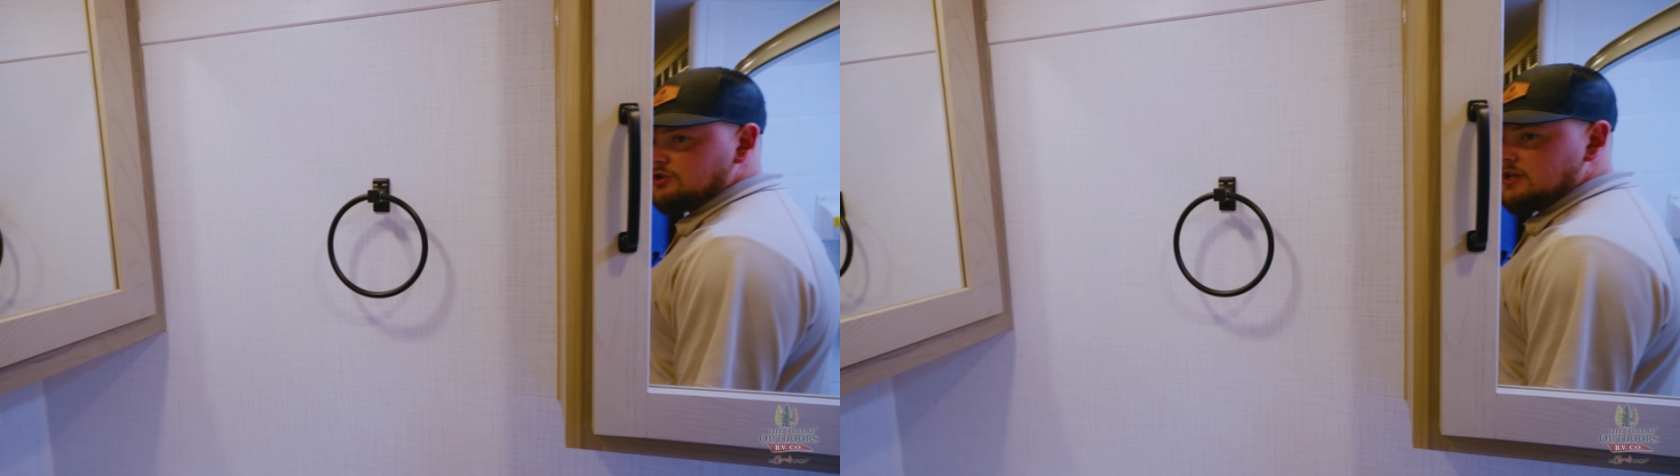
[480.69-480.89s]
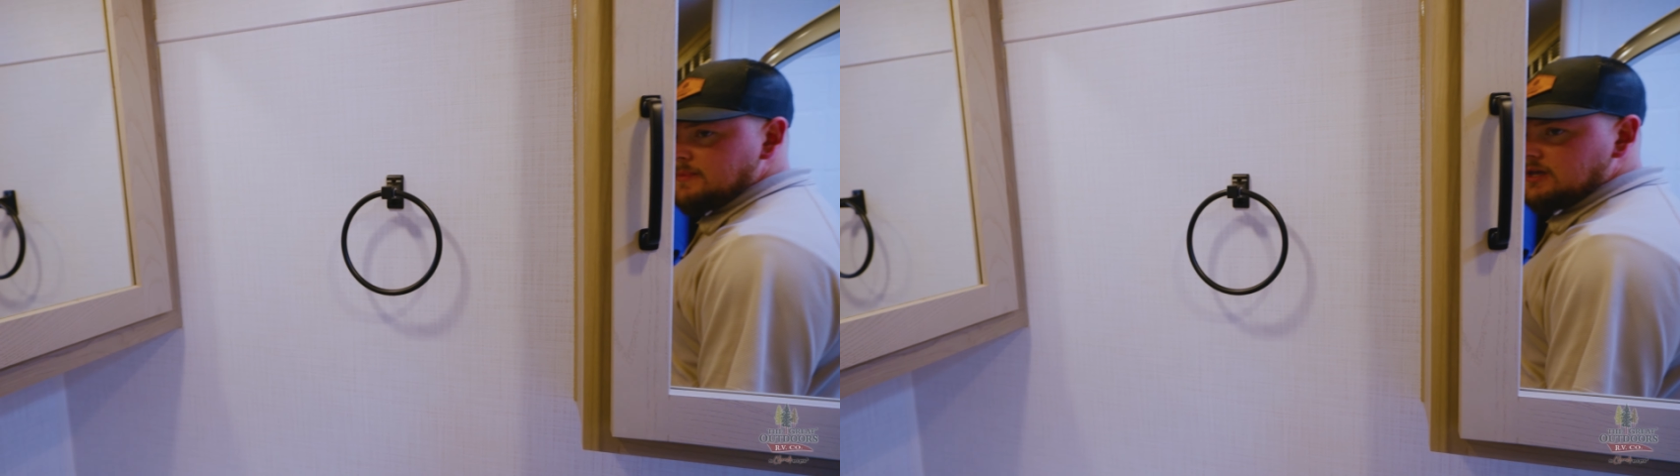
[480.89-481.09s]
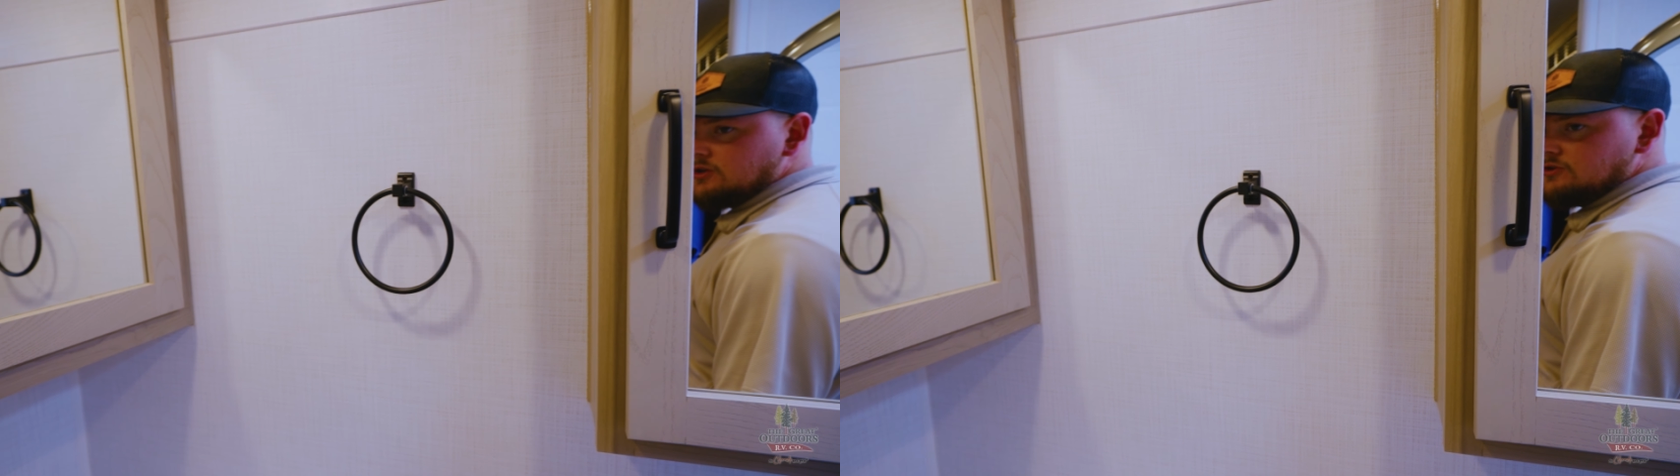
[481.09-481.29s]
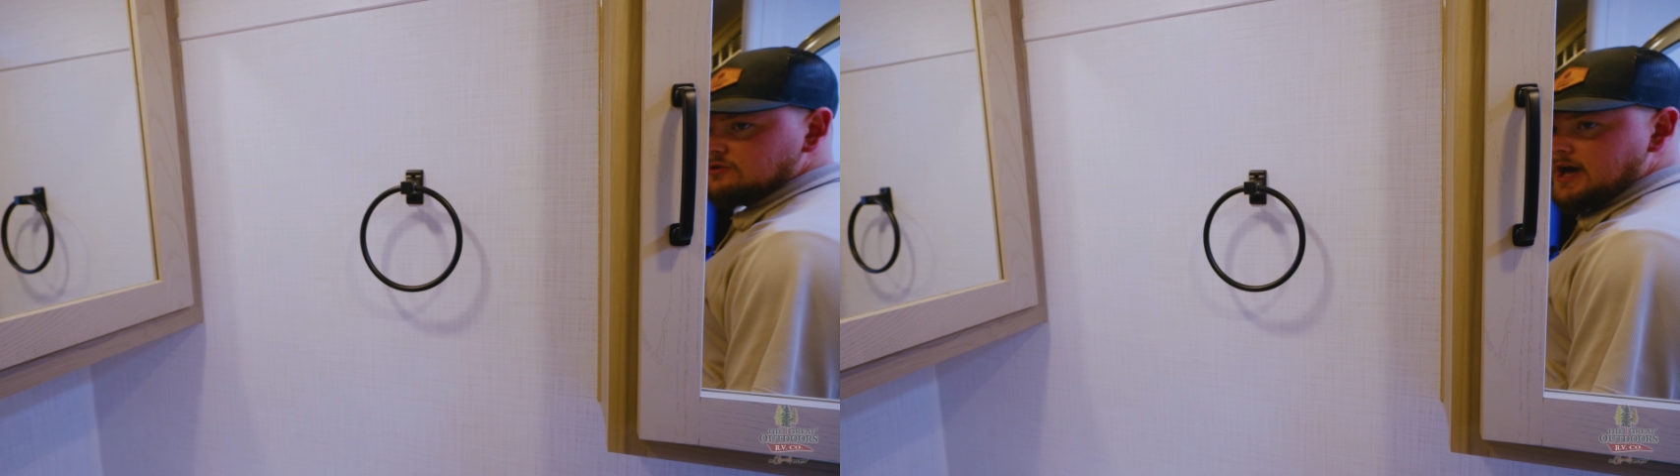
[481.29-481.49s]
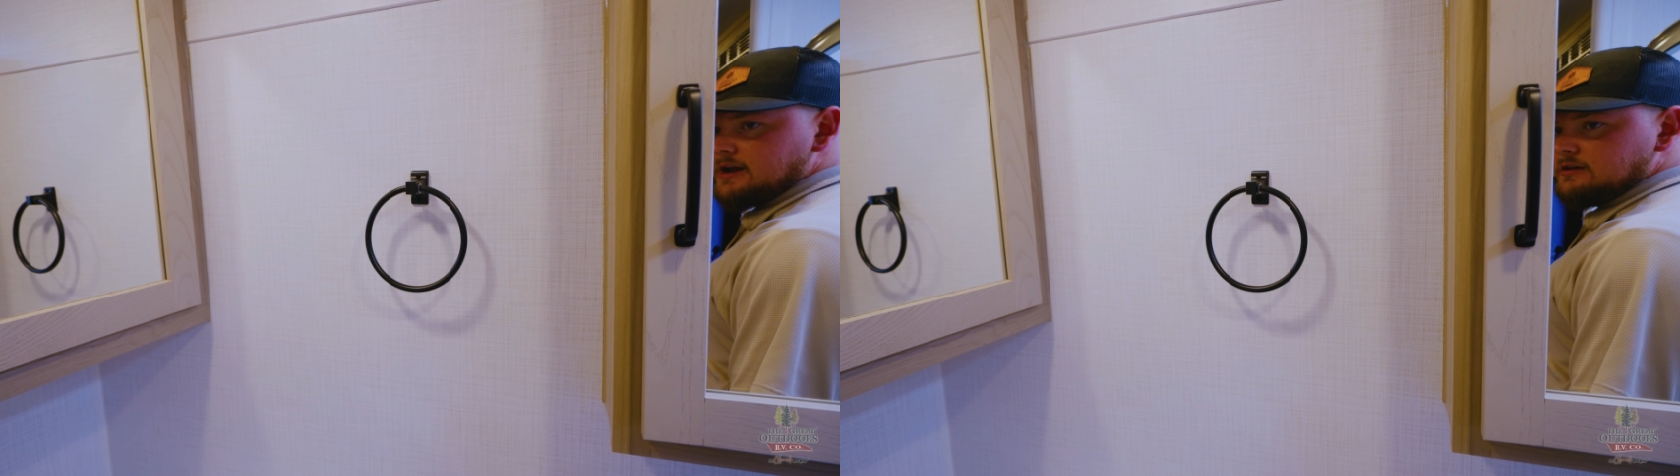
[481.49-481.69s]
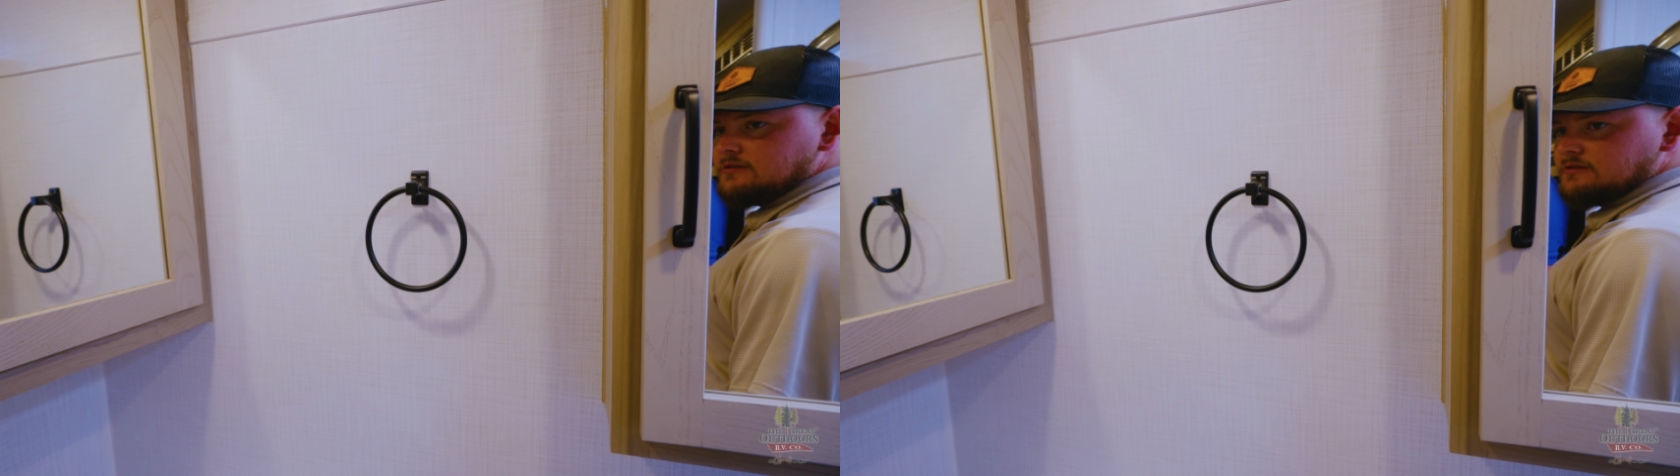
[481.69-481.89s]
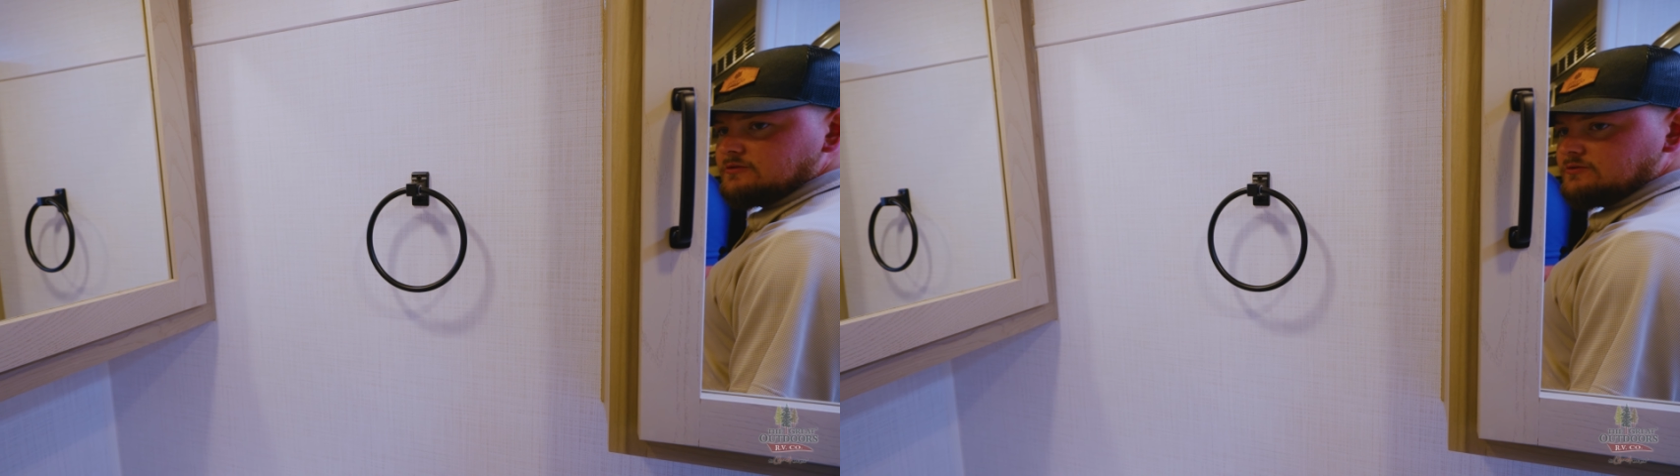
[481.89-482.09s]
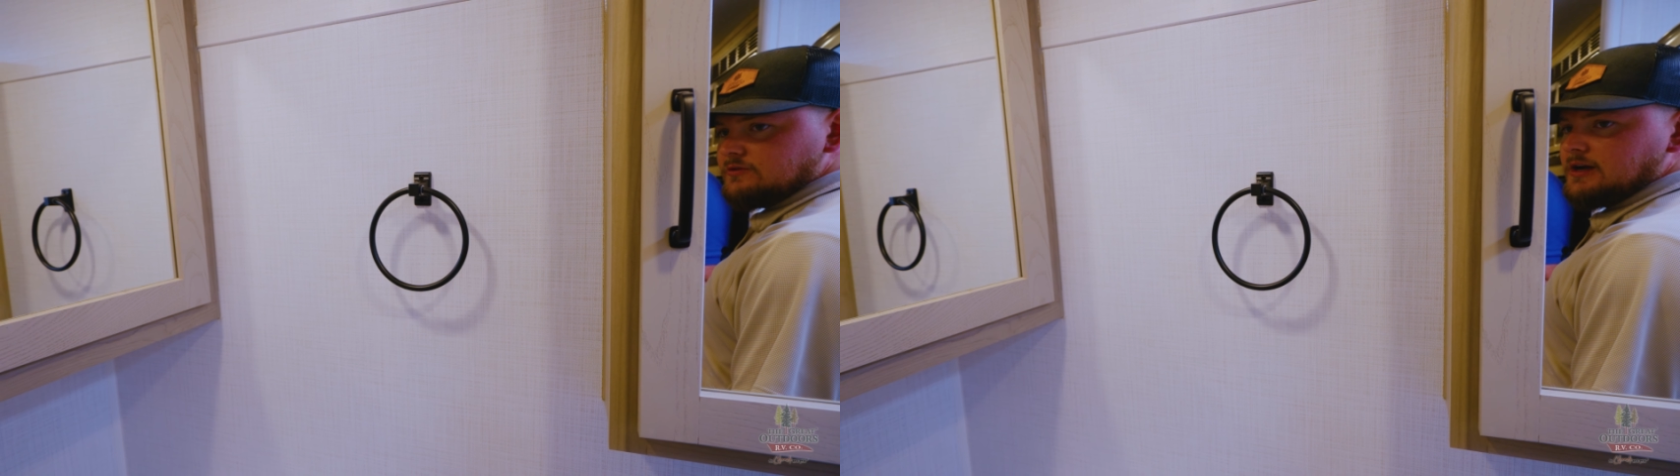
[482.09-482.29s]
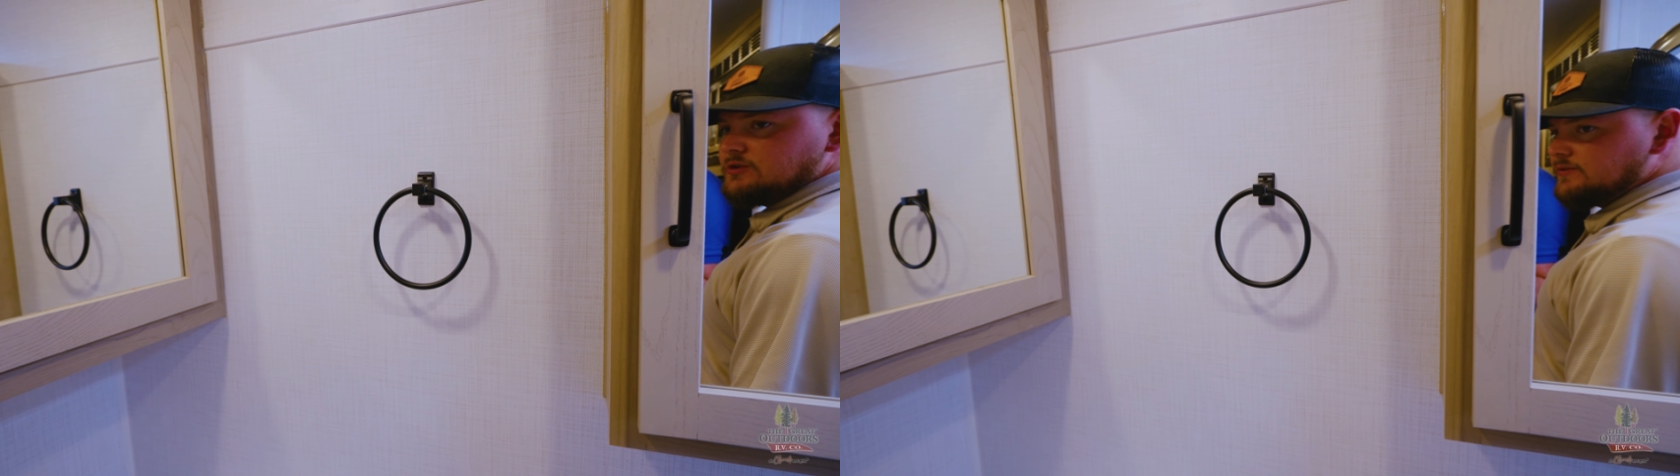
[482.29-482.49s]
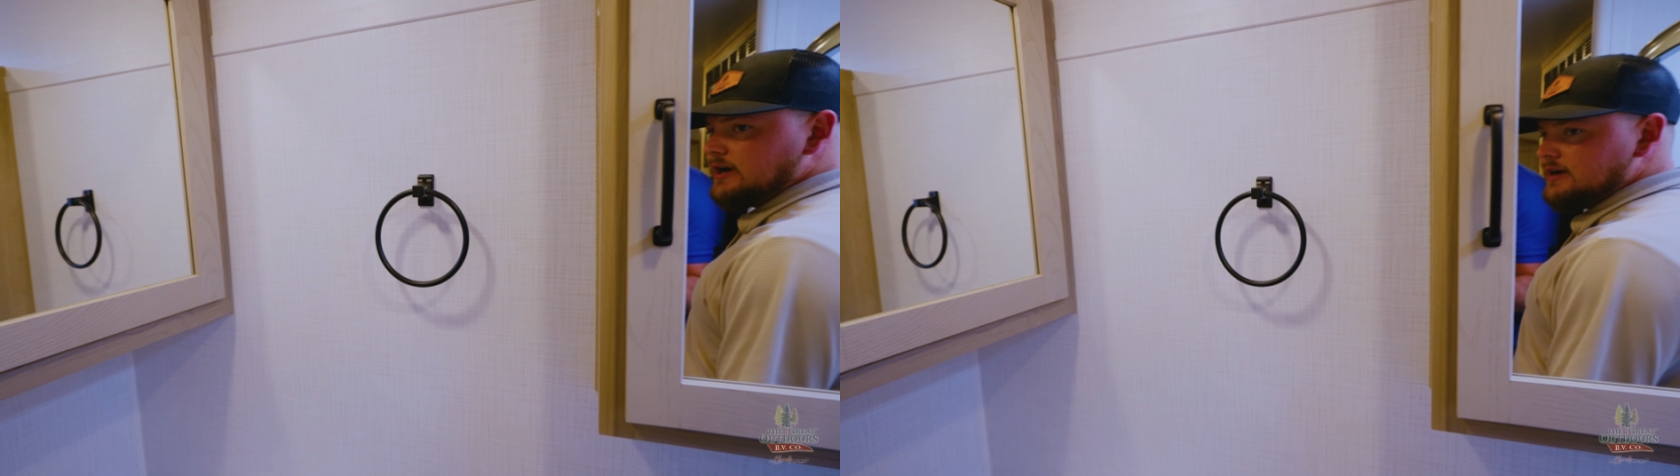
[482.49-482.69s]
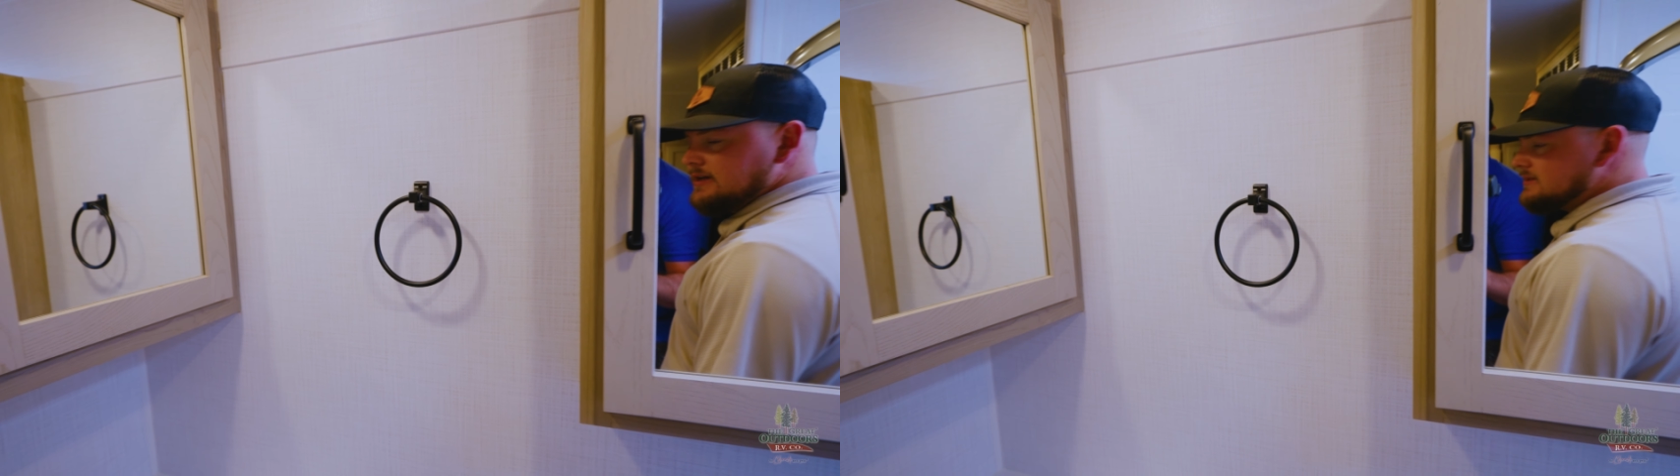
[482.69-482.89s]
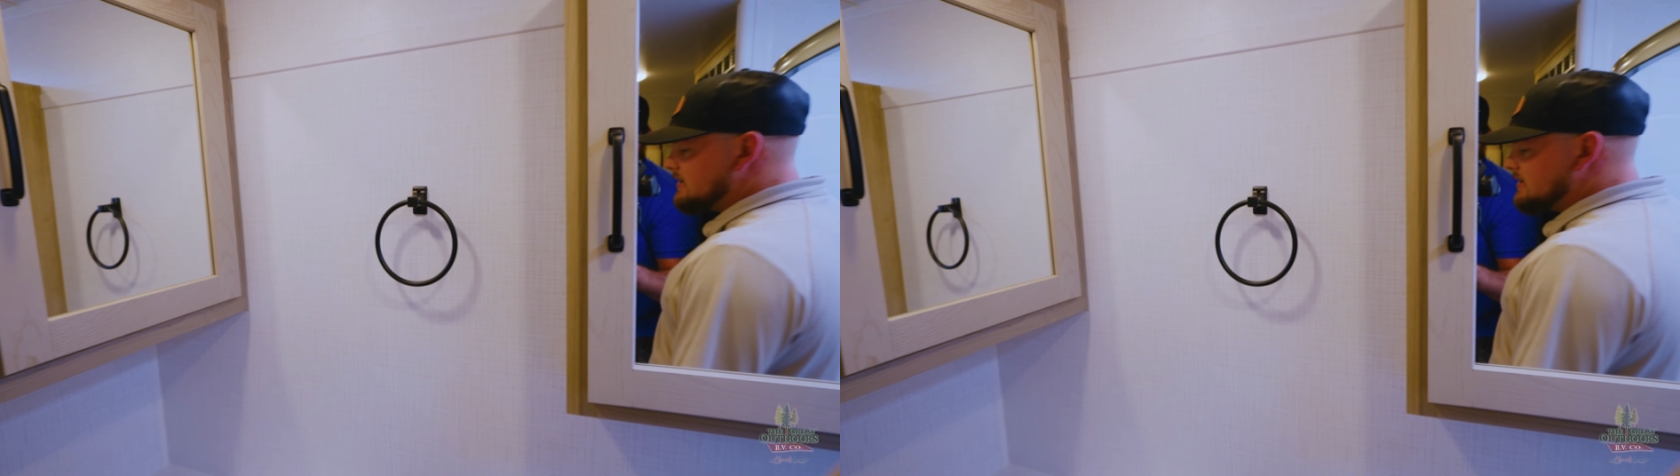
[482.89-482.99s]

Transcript: they make you do that. I was very nice of